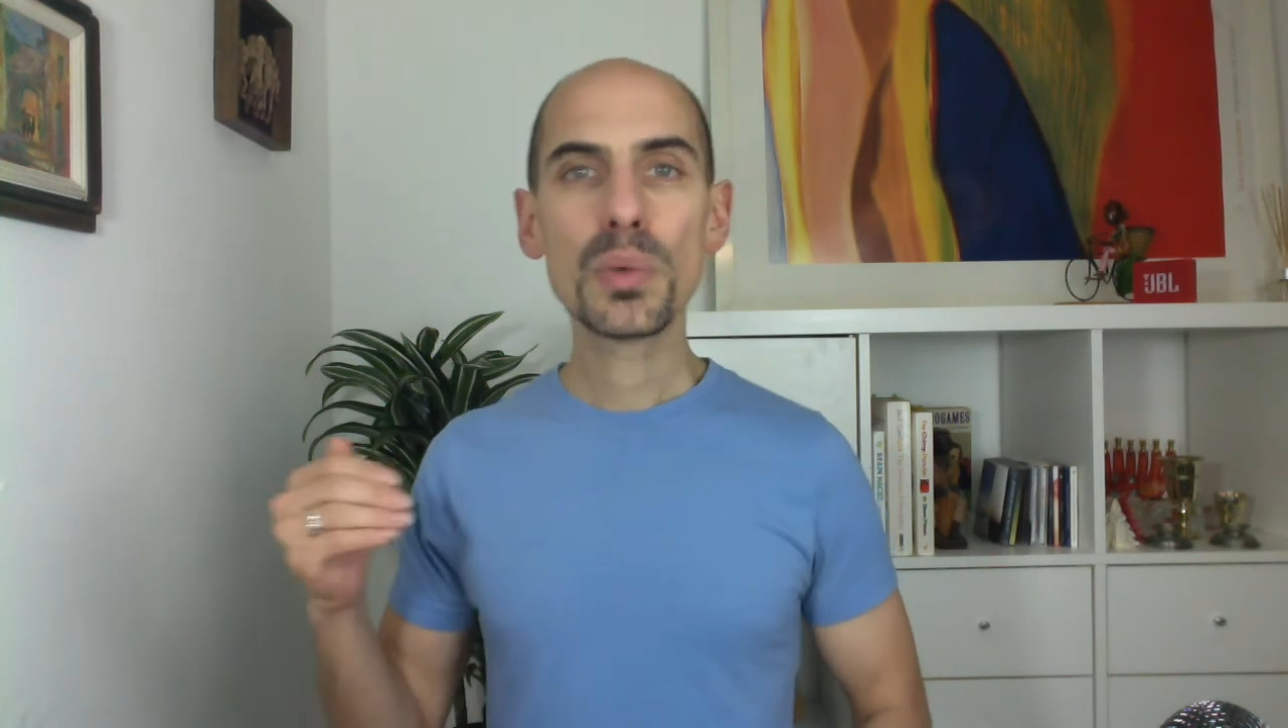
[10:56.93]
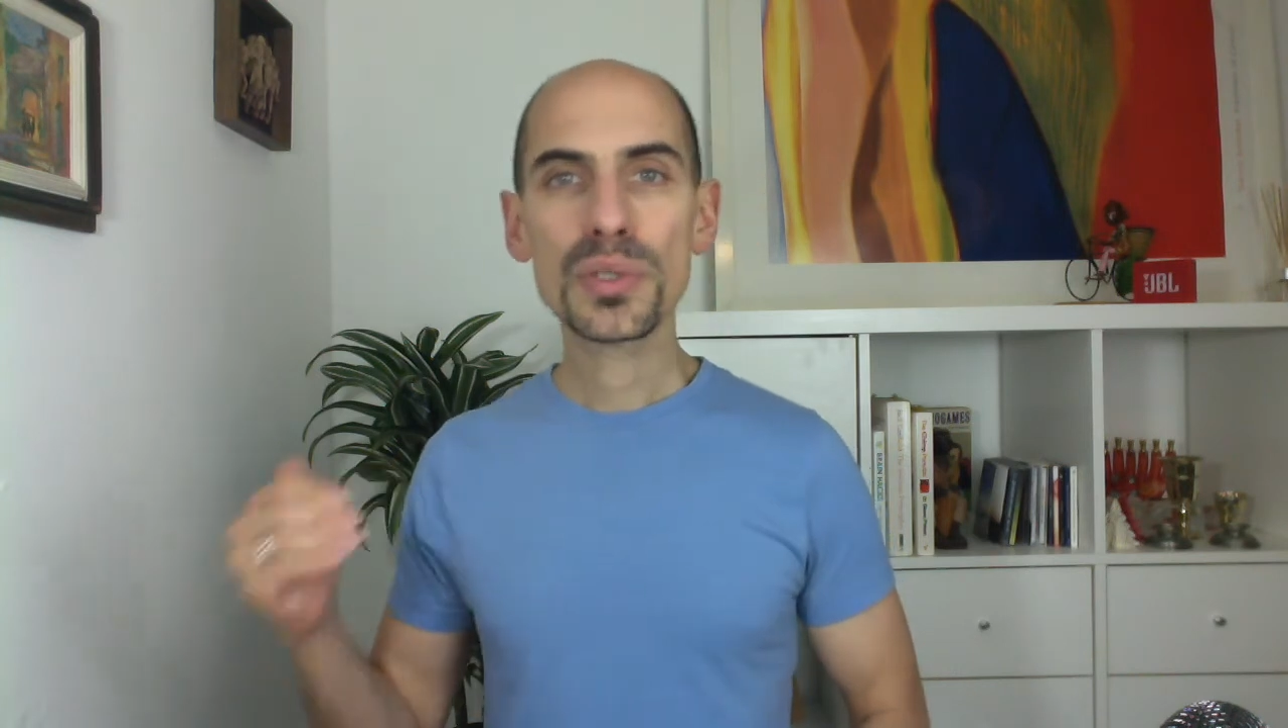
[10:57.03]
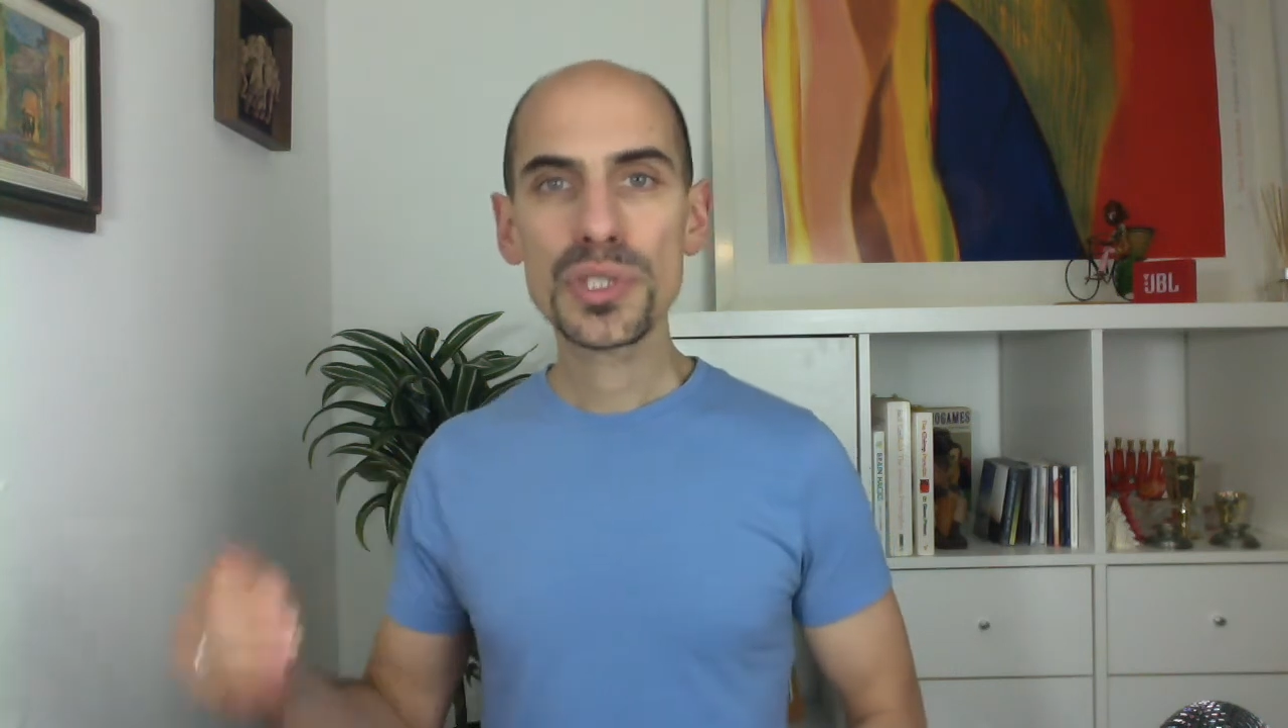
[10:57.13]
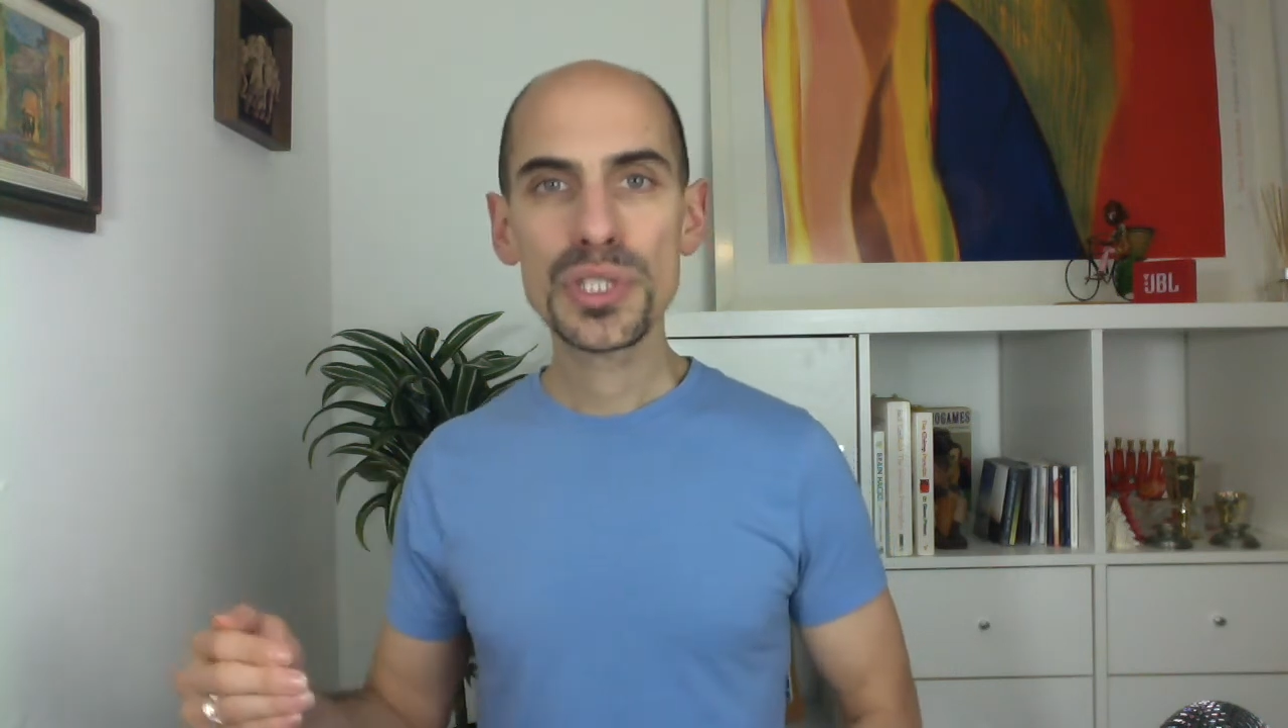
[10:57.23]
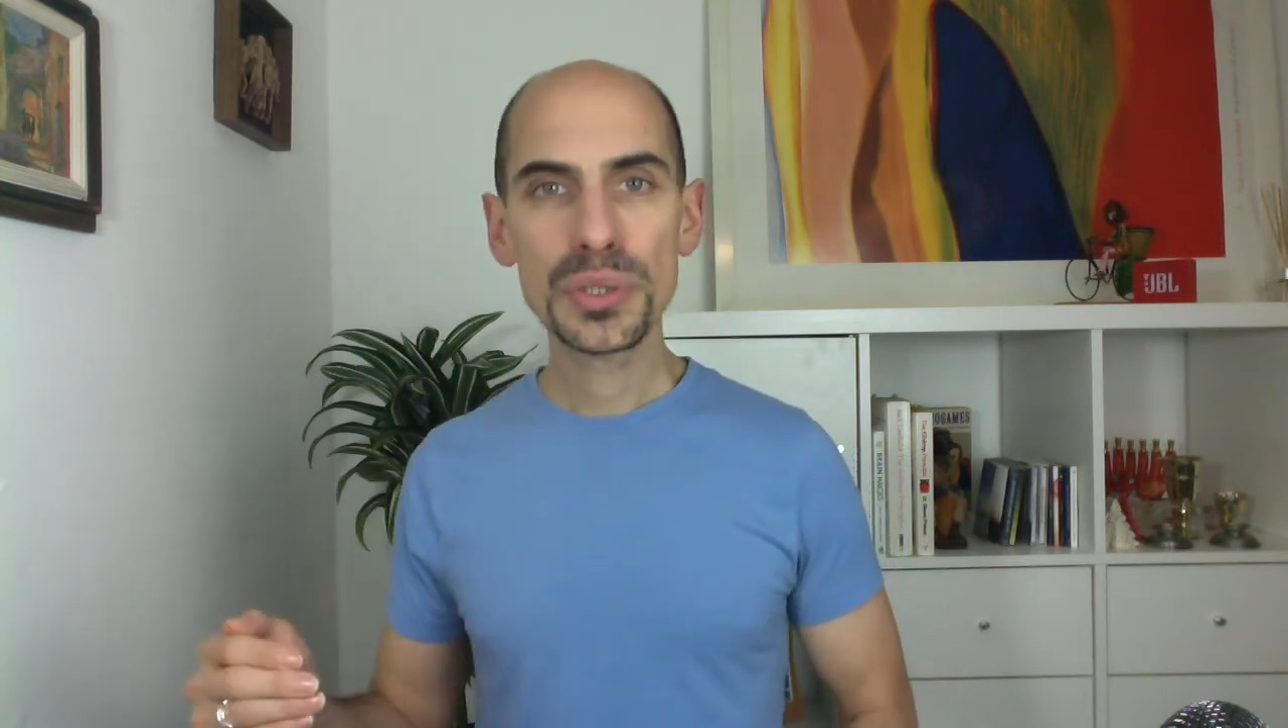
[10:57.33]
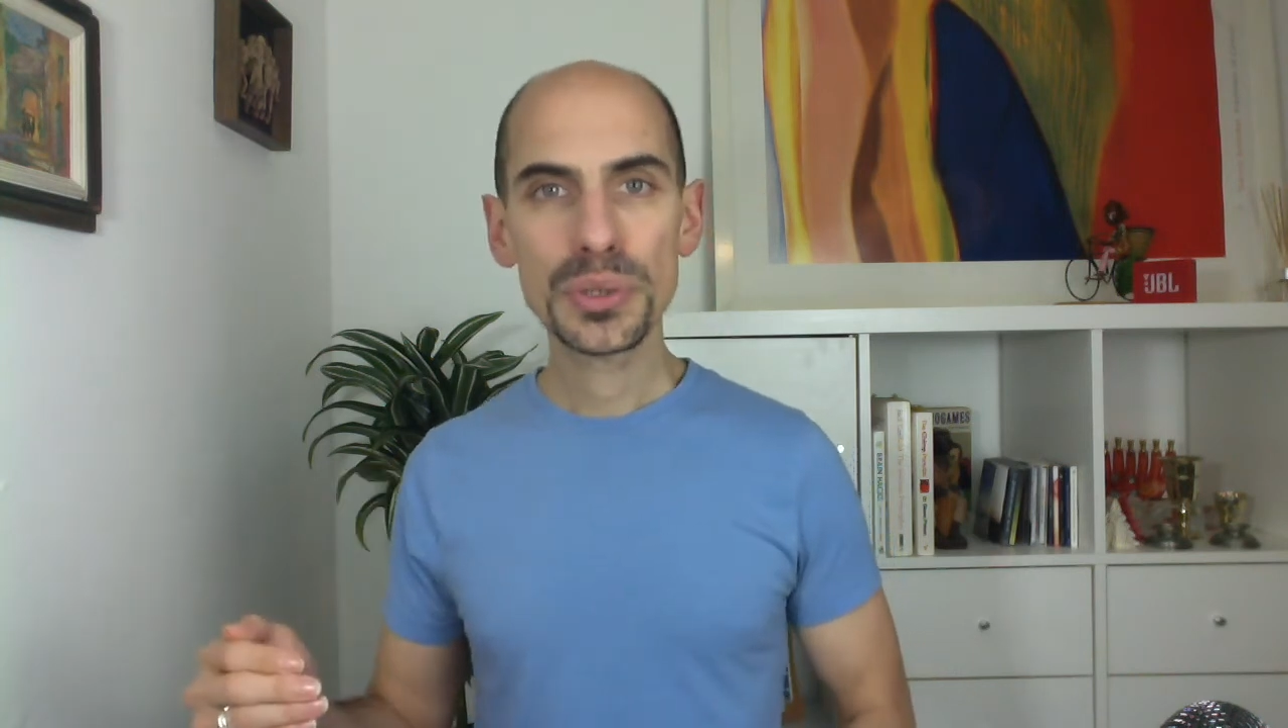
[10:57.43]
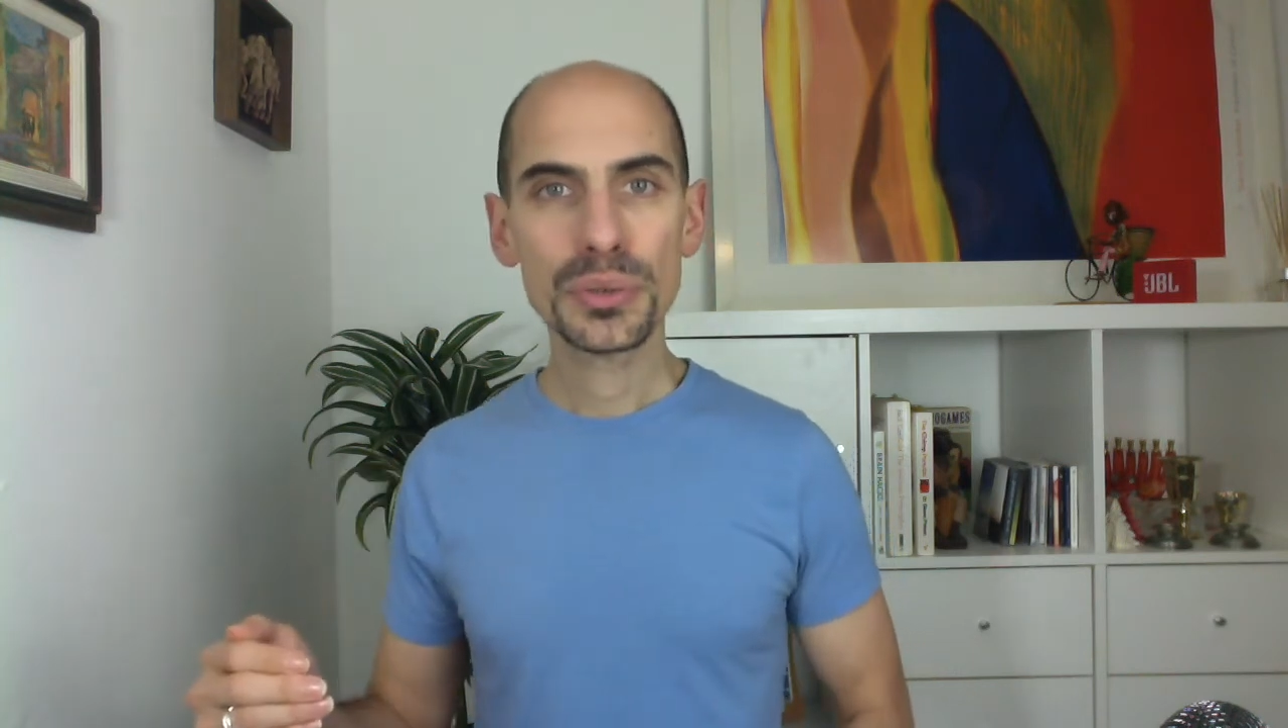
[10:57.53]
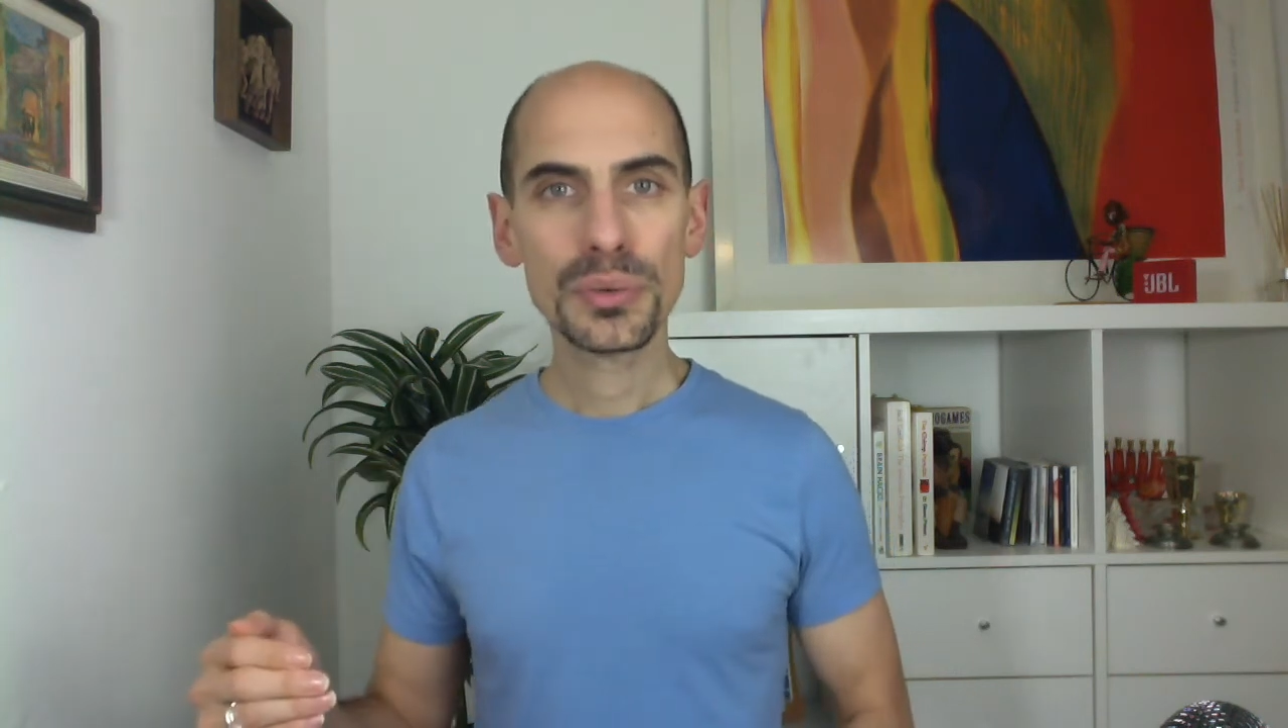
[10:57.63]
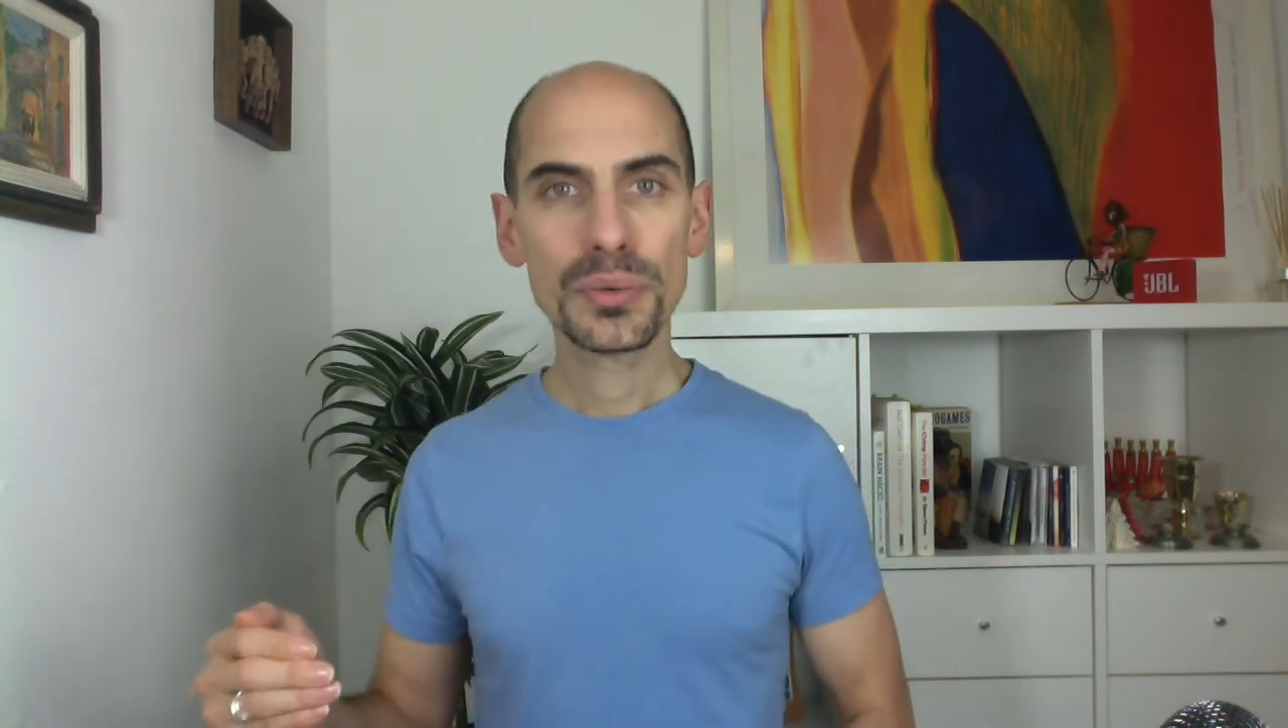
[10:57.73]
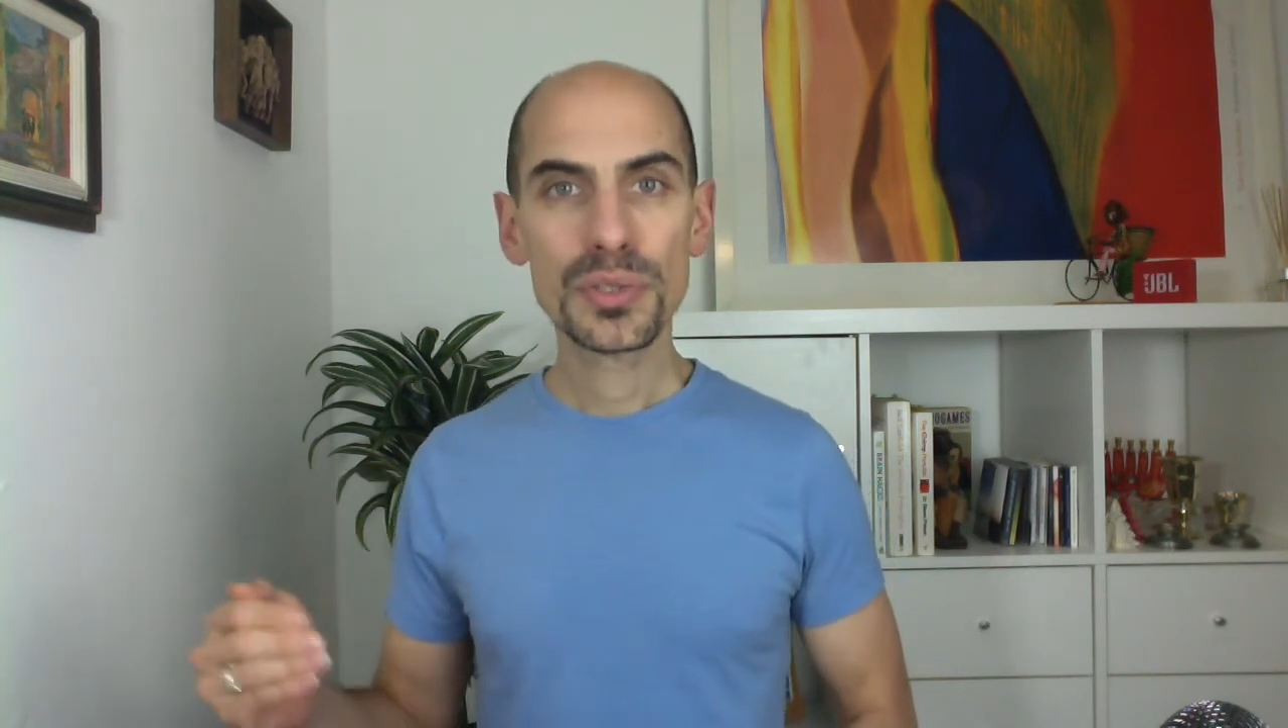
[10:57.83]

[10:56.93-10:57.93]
want to do